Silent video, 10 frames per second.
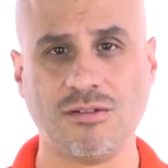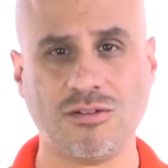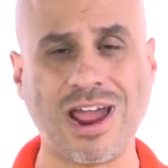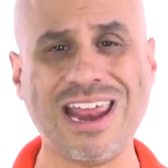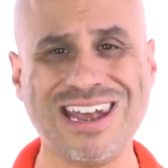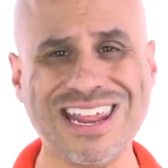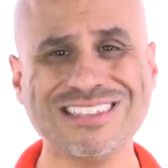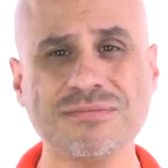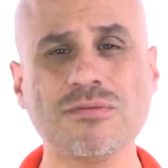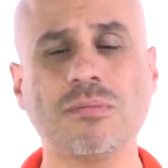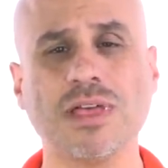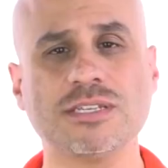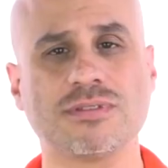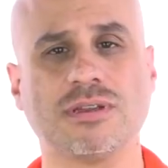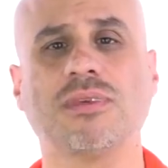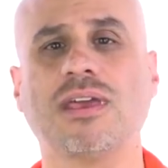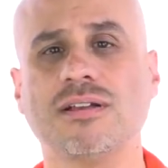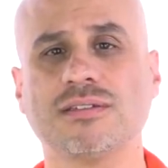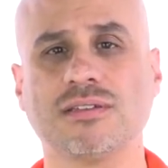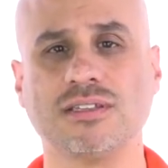right? Needs to be replaced with something
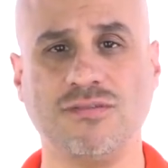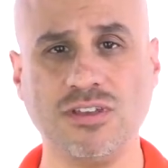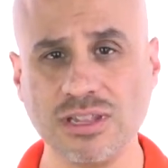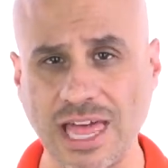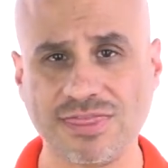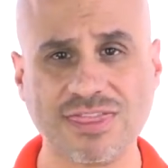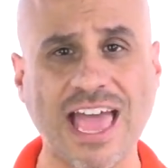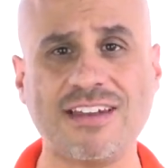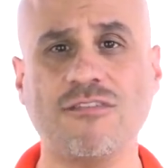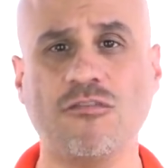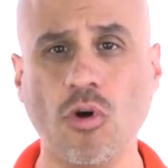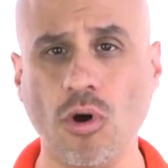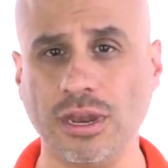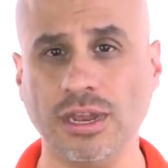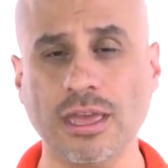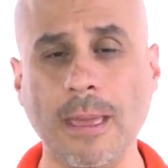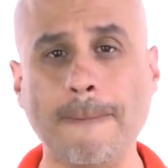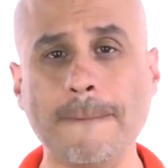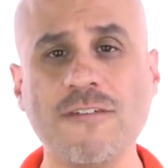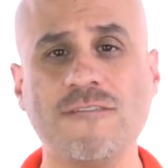else. Because if you let that void
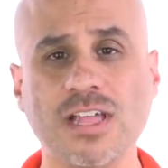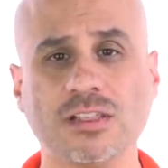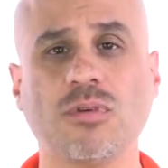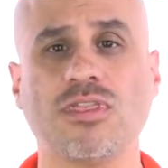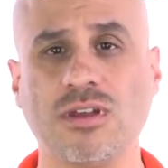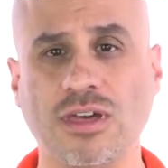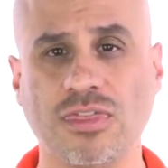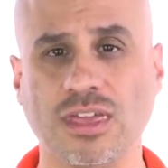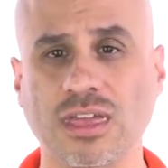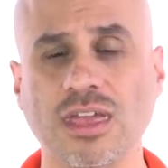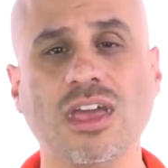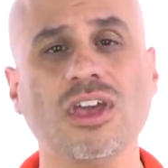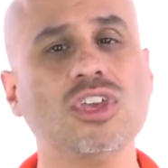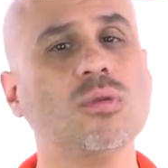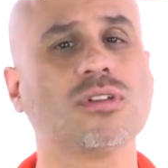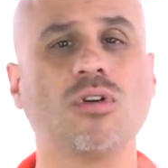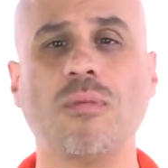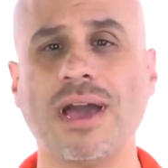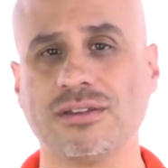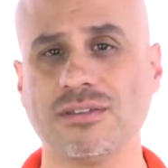be filled with nothing, you will go
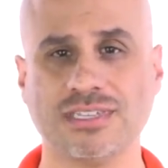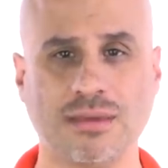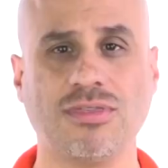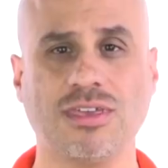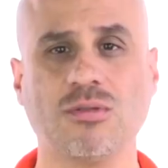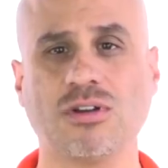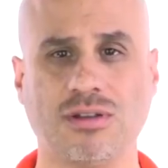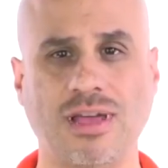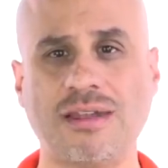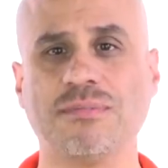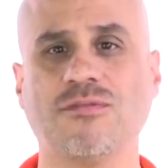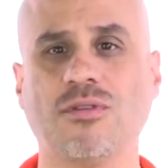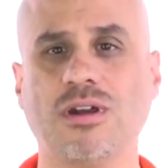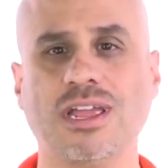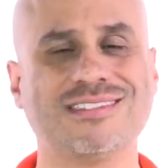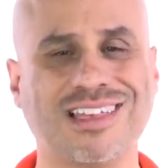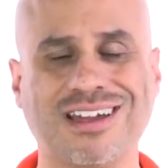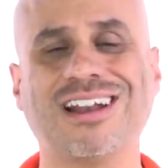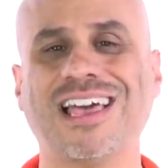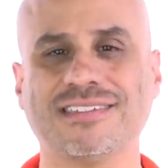back to the same thing you were at before. It's not
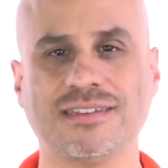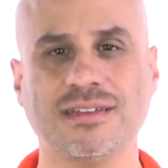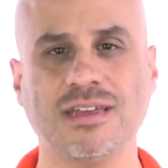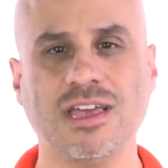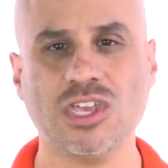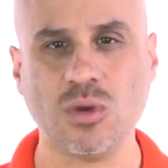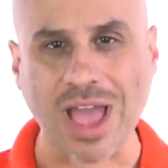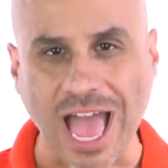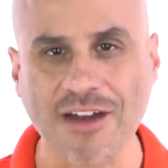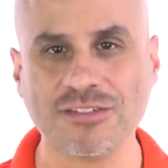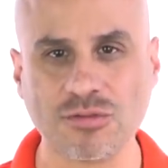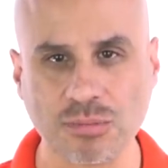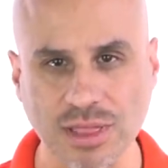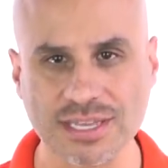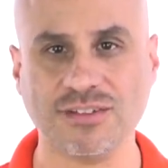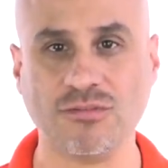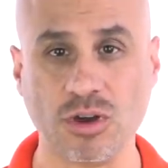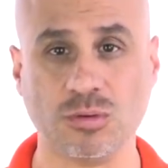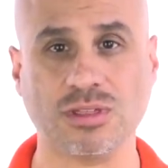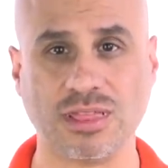gonna last. You have to replace the
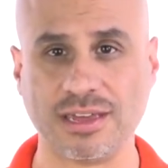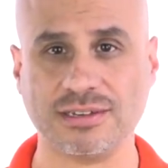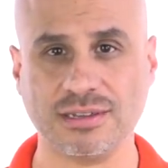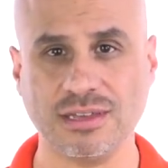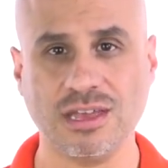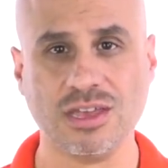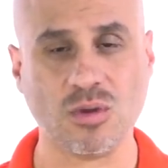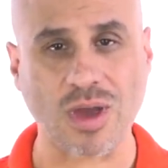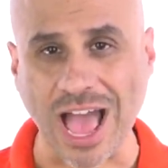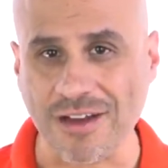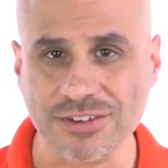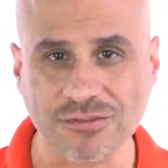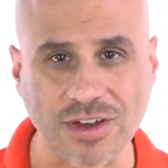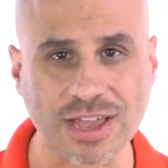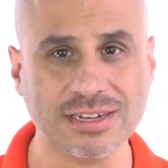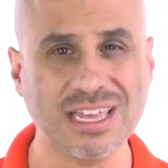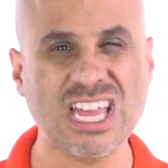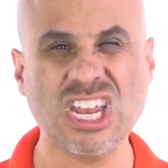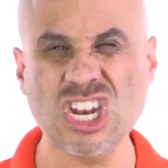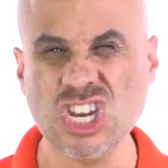void with light. You have to find
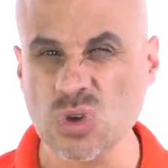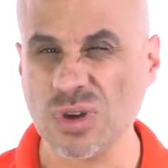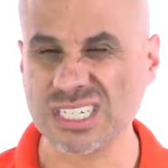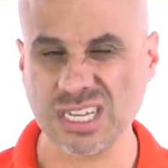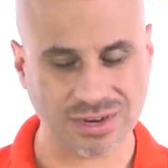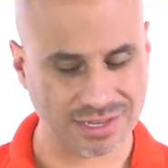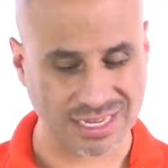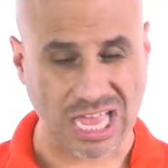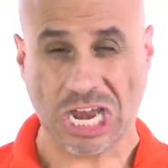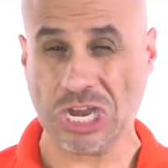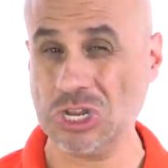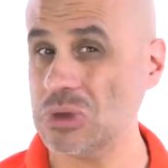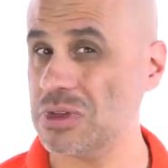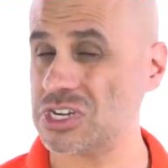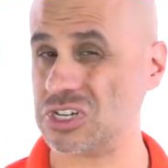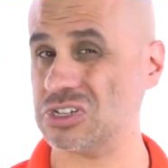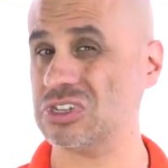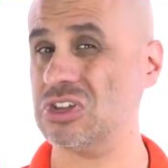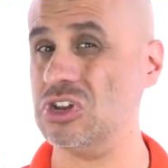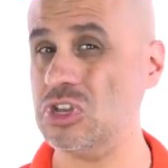new activities, new
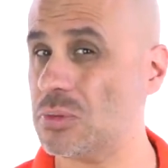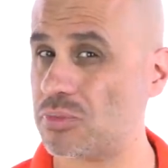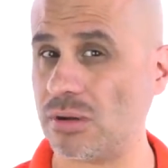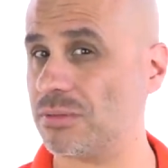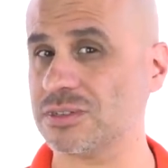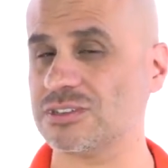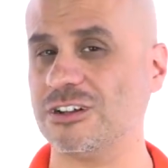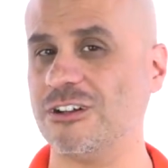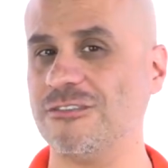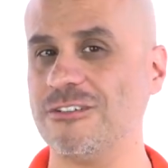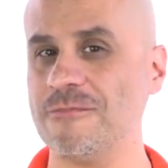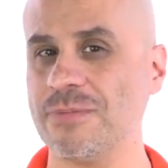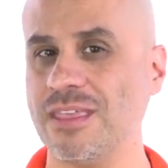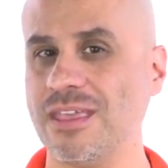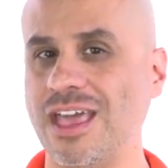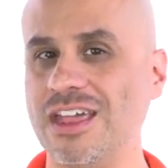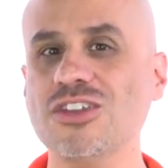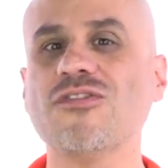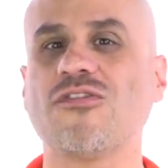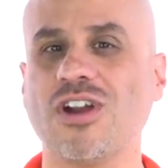missions, new problems to solve, and
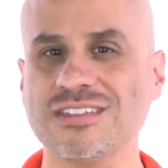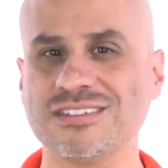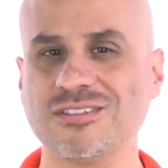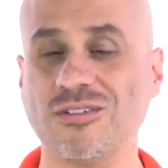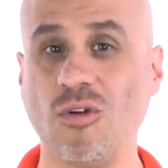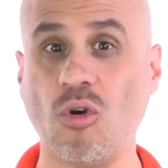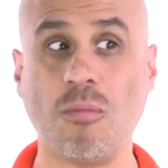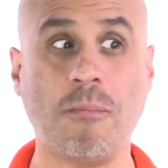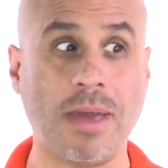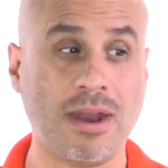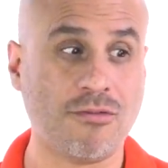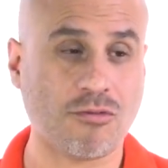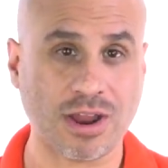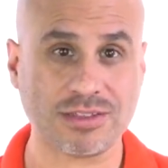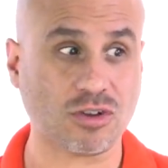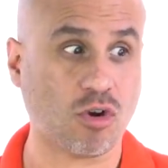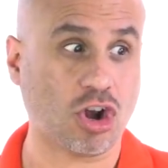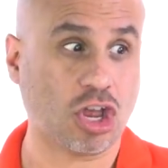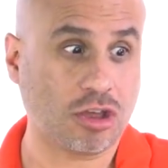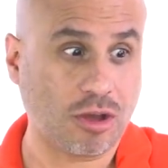new friends or better friends
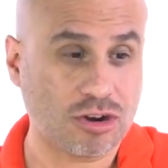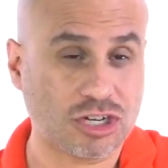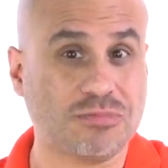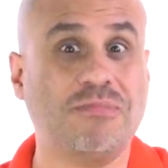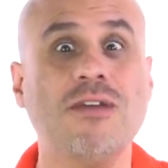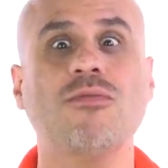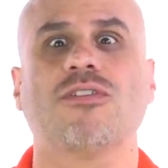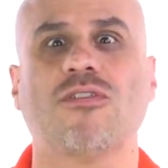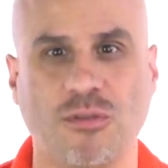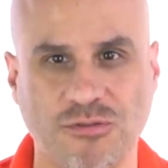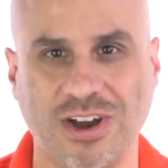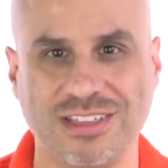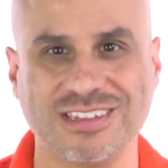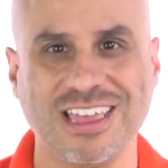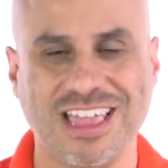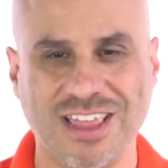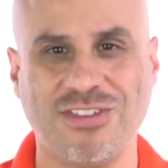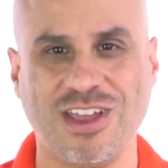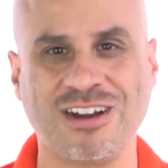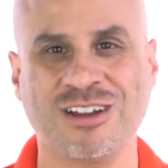or, or just be with your own friends
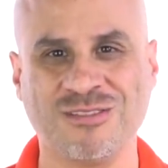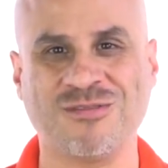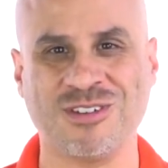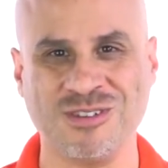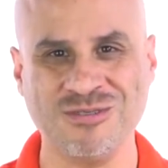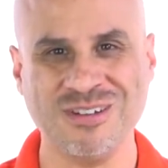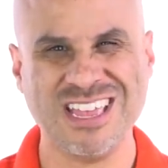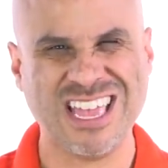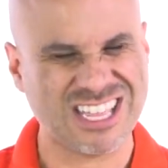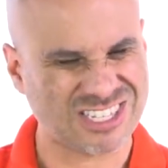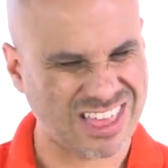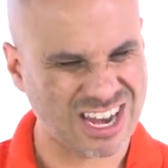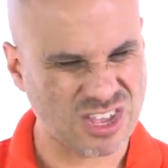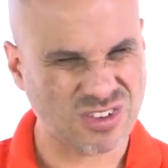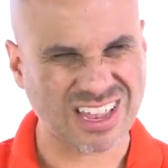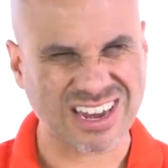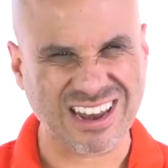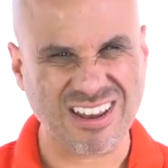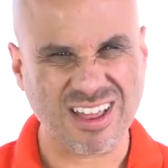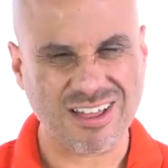if they are good for you so that you
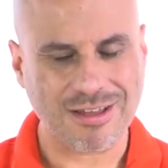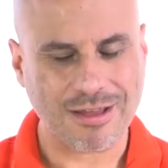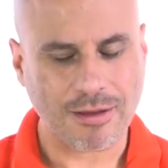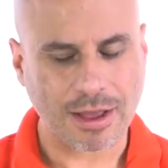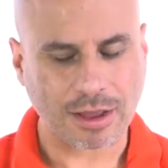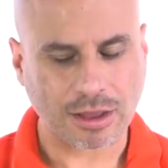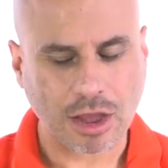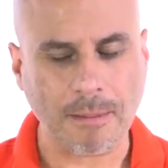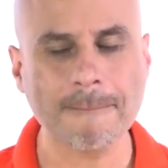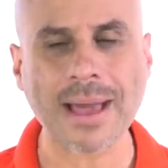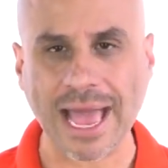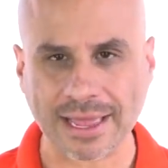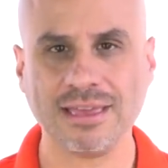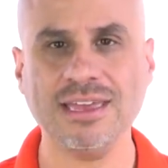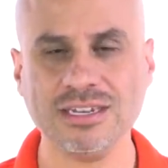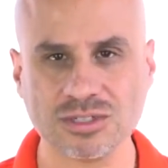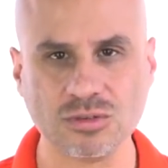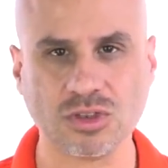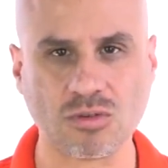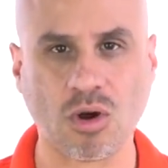can come back
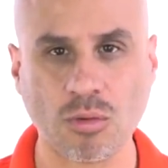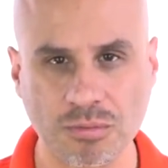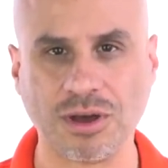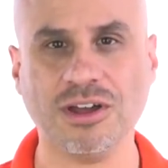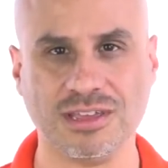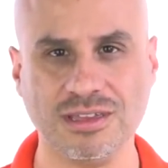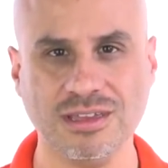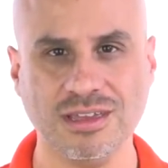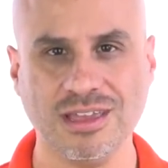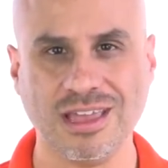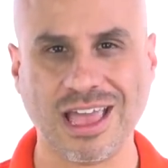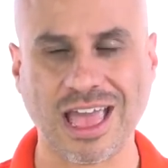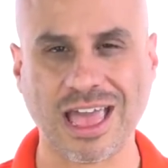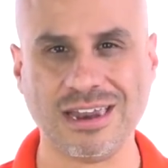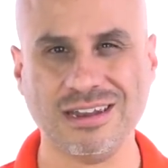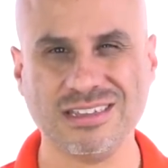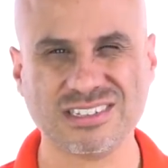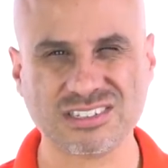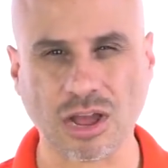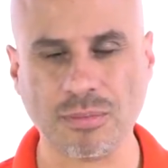into your own body and
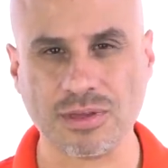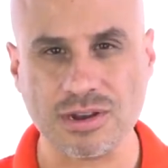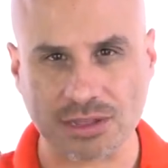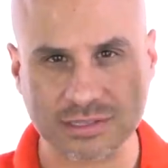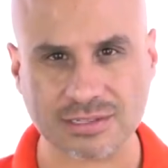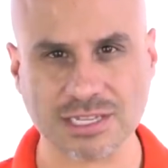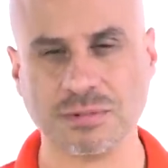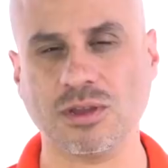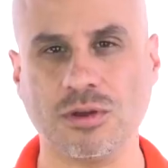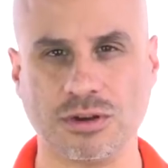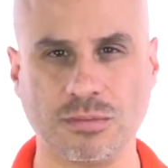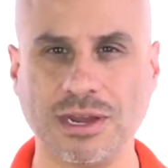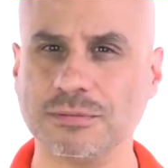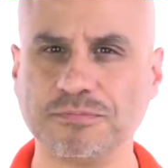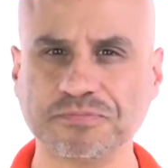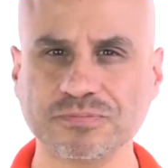stop the nonsense that's been going on in your mind.